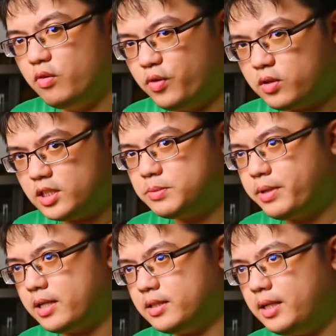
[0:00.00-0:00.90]
Focus
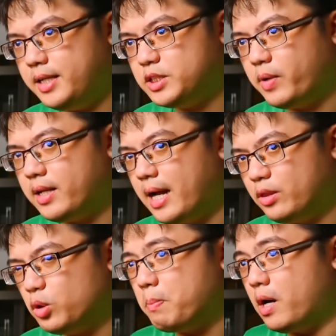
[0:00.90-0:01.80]
bracketing is when I
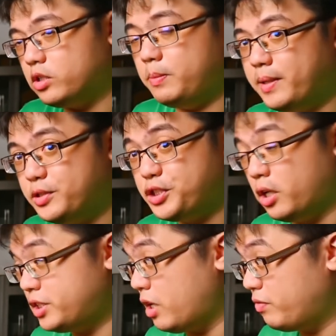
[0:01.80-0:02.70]
took multiple
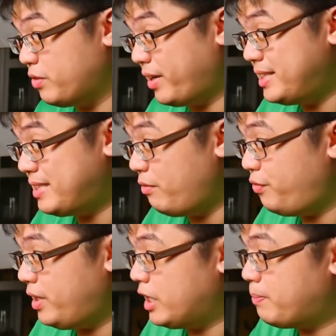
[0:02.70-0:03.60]
shots of the very same
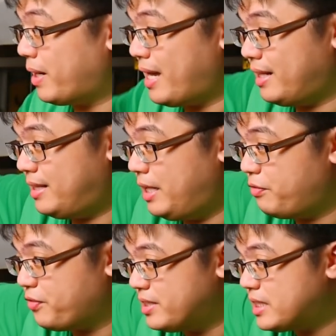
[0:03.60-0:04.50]
figure but at
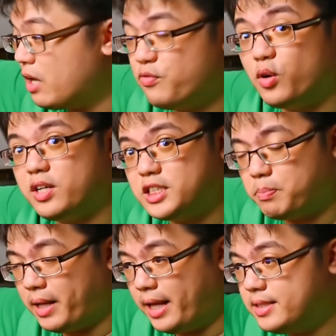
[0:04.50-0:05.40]
different focus
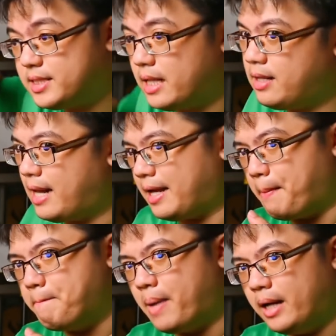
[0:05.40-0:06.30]
planes and then I
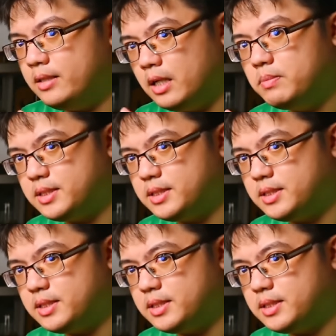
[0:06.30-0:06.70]
combine them,